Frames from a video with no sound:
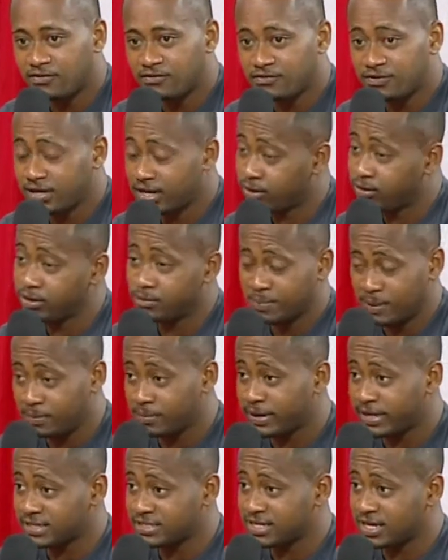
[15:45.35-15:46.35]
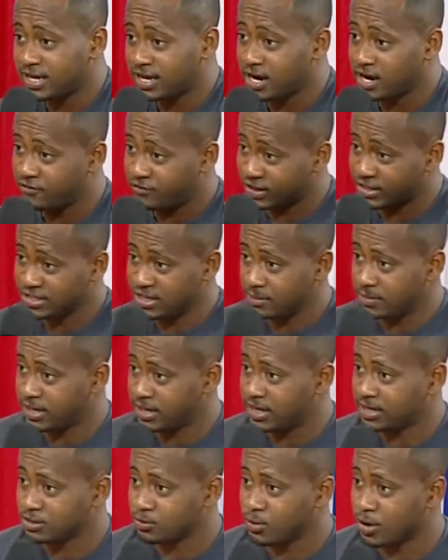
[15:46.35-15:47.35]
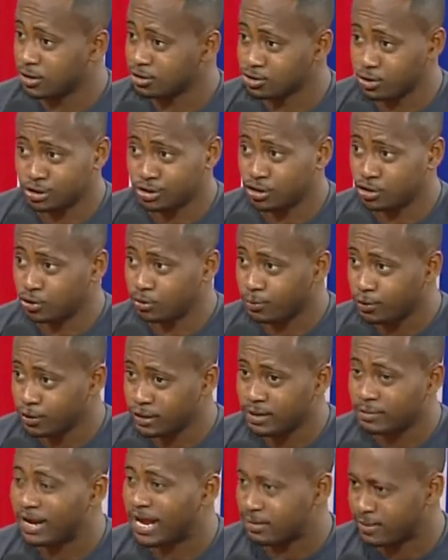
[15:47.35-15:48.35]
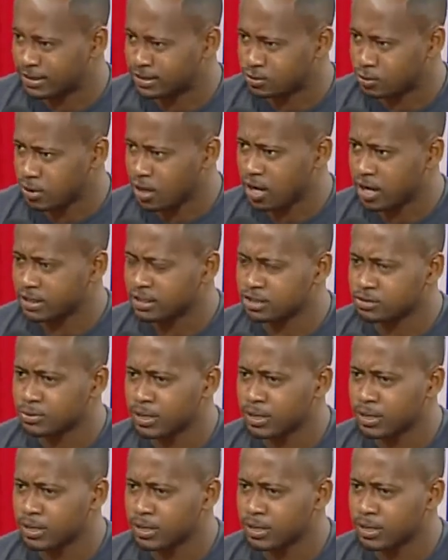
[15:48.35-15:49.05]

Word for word: You, you, people might say Garifuna Settlement Day is wrong, so you should do Punta, but I'm a soca artist, right?